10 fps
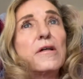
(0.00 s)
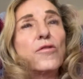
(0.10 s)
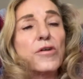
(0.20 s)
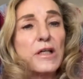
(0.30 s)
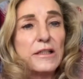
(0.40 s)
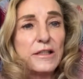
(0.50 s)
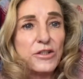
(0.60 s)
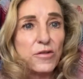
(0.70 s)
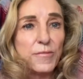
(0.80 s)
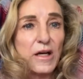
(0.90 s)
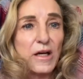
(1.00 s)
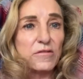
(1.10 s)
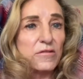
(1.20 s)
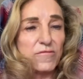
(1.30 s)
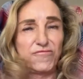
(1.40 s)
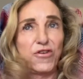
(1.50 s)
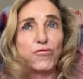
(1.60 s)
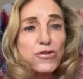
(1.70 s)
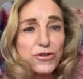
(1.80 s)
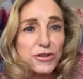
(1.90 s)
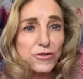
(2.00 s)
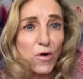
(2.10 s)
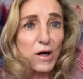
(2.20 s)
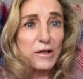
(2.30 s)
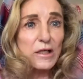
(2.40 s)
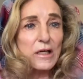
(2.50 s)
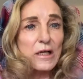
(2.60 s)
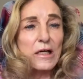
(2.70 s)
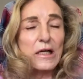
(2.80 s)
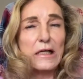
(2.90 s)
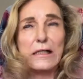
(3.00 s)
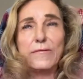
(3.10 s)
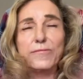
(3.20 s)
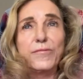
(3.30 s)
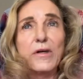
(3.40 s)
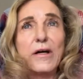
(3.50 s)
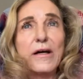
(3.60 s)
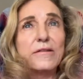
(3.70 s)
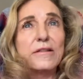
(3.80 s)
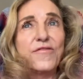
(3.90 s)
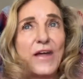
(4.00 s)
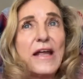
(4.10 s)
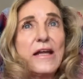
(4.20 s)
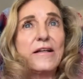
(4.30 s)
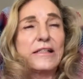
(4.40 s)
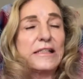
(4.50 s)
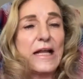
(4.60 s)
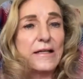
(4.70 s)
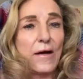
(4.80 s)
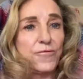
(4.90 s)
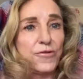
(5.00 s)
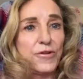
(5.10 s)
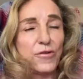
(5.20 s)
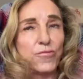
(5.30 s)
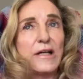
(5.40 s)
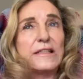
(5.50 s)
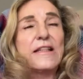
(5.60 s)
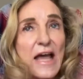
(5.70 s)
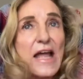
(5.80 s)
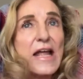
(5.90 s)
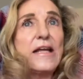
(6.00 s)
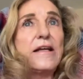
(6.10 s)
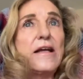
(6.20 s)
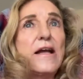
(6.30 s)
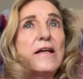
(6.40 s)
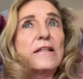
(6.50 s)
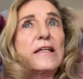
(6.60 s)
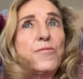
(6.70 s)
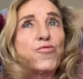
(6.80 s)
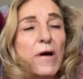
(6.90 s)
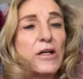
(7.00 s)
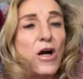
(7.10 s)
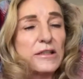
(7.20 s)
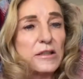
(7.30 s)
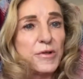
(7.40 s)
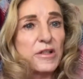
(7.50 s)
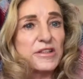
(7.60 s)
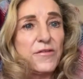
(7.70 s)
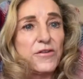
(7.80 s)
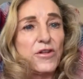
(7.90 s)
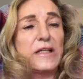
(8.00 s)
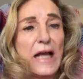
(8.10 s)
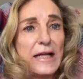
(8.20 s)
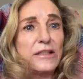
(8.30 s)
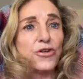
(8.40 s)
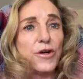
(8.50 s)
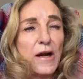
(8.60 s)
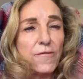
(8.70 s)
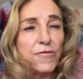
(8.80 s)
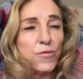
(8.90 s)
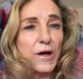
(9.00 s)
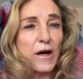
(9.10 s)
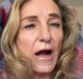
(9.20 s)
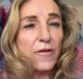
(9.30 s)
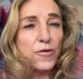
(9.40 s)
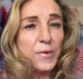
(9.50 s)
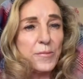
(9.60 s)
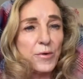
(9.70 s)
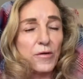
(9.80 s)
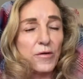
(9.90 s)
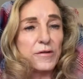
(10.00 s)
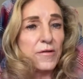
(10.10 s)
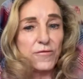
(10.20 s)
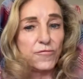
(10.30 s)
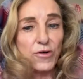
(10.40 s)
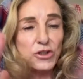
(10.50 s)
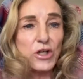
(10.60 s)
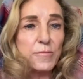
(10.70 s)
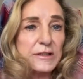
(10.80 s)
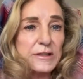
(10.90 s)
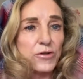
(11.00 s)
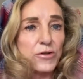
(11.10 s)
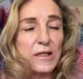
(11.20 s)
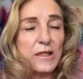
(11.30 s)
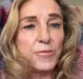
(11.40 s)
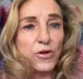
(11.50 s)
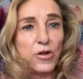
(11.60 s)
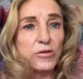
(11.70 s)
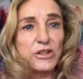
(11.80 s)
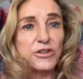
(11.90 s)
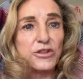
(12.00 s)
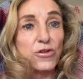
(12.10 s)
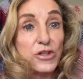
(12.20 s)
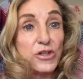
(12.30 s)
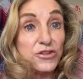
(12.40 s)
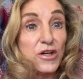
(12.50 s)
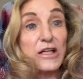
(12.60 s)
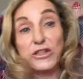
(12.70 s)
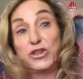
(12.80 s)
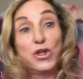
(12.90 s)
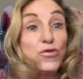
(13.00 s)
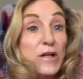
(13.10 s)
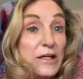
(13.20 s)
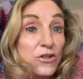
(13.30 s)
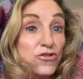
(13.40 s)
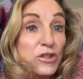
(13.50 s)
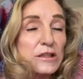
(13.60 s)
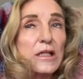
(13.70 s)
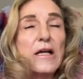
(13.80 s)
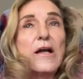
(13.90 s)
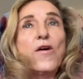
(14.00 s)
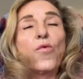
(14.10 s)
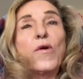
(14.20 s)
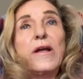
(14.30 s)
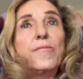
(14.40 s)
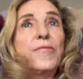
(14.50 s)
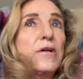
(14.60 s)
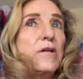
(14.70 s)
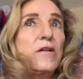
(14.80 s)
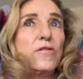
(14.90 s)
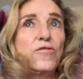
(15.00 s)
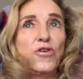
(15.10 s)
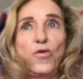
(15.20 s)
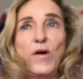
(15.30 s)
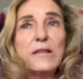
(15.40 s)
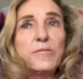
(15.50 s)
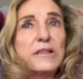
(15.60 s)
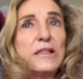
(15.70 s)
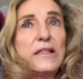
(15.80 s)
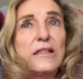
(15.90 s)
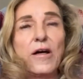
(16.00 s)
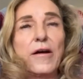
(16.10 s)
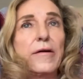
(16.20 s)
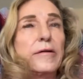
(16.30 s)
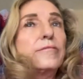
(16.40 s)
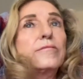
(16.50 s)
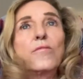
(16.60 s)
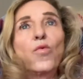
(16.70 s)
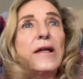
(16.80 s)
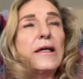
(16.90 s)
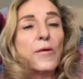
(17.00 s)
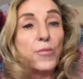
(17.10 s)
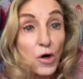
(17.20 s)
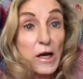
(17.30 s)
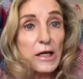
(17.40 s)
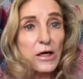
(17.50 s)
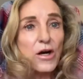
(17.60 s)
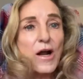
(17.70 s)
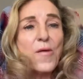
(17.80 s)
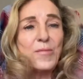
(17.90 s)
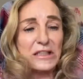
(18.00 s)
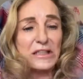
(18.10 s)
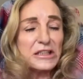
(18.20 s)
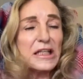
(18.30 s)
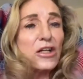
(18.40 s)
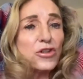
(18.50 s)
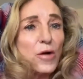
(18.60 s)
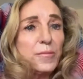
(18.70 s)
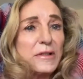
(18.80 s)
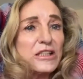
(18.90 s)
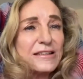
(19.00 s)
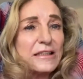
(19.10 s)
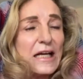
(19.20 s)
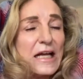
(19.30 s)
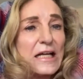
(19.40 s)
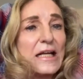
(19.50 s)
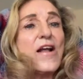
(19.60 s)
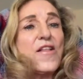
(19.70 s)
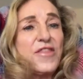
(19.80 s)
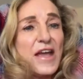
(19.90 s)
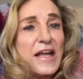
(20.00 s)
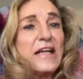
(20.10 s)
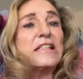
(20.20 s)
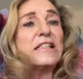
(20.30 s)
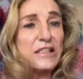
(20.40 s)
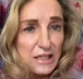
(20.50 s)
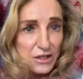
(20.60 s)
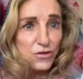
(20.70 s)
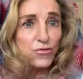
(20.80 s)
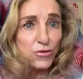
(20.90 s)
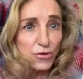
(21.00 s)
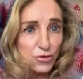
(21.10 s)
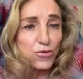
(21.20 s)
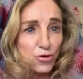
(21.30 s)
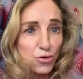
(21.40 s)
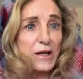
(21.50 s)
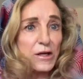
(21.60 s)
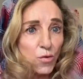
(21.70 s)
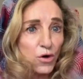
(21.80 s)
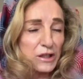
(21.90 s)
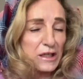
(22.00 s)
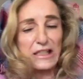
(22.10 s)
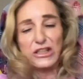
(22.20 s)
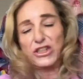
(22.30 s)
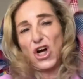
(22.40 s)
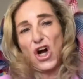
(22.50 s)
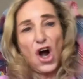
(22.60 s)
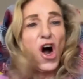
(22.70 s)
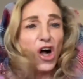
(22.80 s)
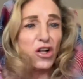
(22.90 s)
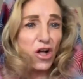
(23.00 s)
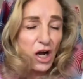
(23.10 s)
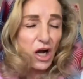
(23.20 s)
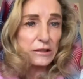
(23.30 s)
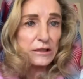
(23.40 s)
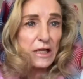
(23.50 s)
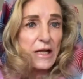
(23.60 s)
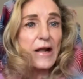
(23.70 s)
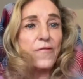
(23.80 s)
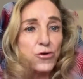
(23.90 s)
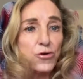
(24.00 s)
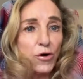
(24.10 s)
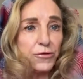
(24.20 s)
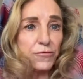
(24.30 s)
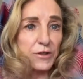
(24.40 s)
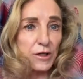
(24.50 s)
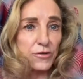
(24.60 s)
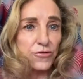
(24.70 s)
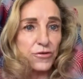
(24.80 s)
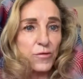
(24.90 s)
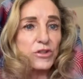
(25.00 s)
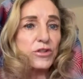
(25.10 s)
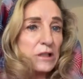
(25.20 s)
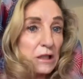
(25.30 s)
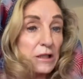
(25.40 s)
organization, but a ferocious one, they stand up for their rights. They keep running hospitals, even though gangs are everywhere. Other people, the French embassy, for example, closed its doors yesterday. It's too dangerous. The U.S. embassy is on a wing and a prayer. But this little Konbit Sante, they continue to do great work against all odds in the north of the country, which is a